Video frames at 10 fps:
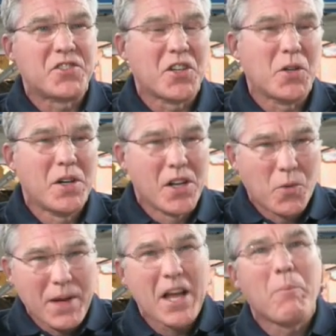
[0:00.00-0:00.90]
So
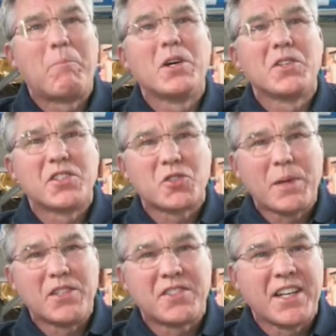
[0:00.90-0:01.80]
we helped build the
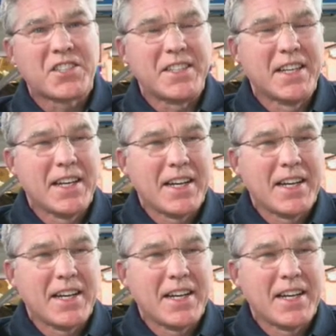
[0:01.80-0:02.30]
space station.